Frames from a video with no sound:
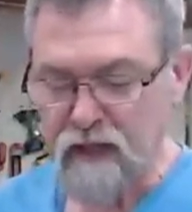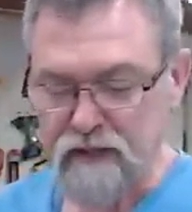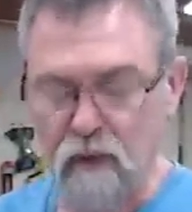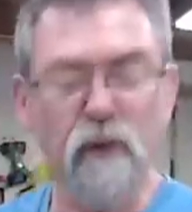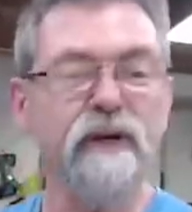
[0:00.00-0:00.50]

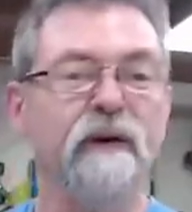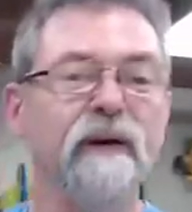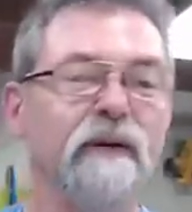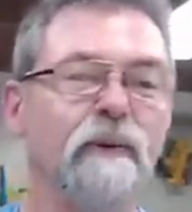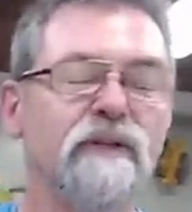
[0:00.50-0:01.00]
So
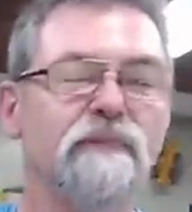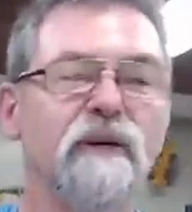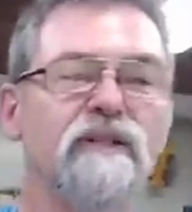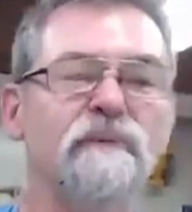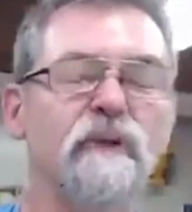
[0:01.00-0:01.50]
ordinarily we're
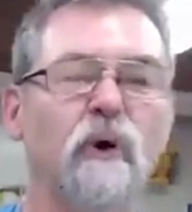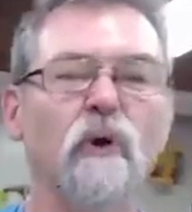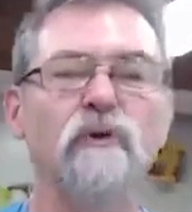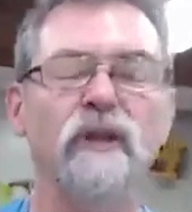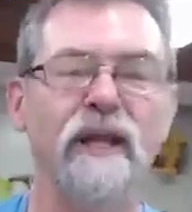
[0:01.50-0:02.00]
supposed to be
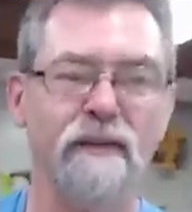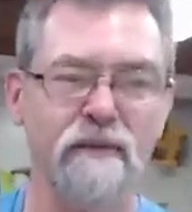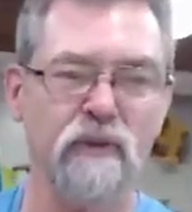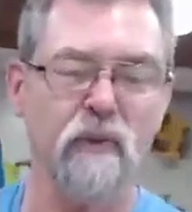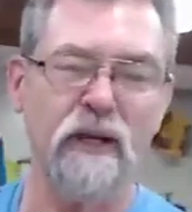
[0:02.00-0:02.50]
alternating
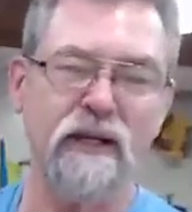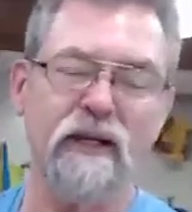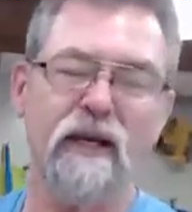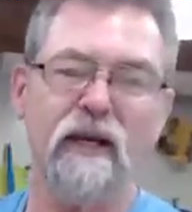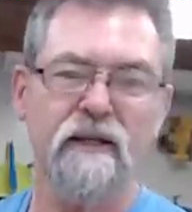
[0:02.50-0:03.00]

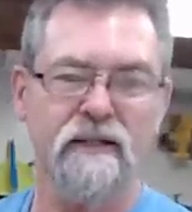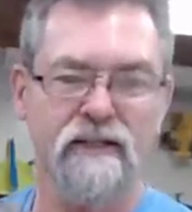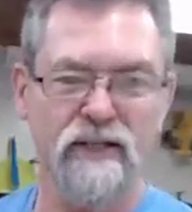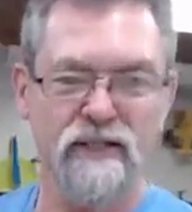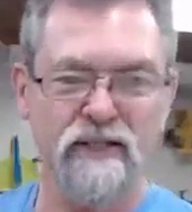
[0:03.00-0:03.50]
between
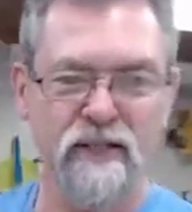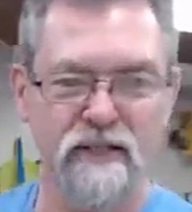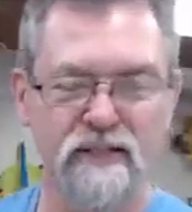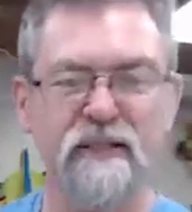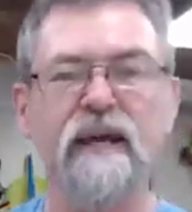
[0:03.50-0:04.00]
the
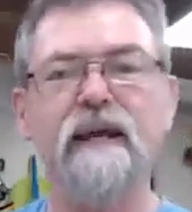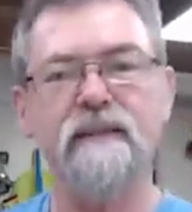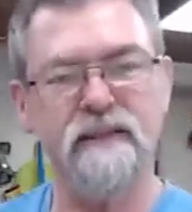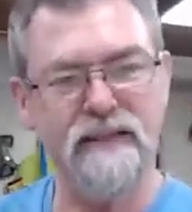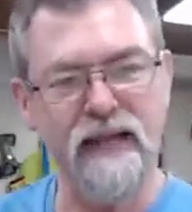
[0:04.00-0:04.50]
G6
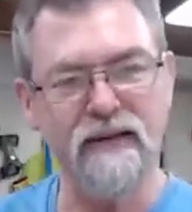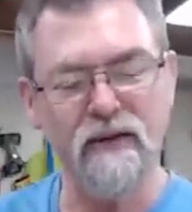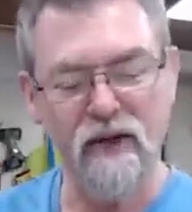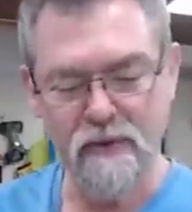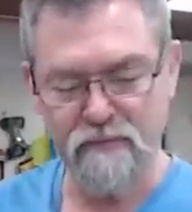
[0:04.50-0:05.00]
and the
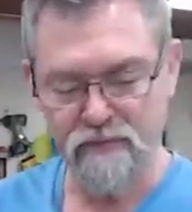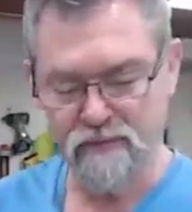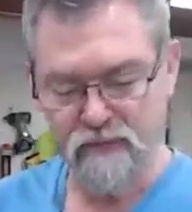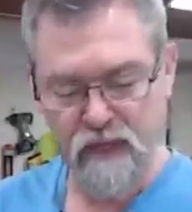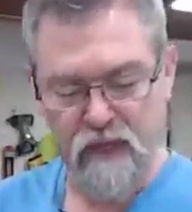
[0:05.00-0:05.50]
standard EYEMUFFS.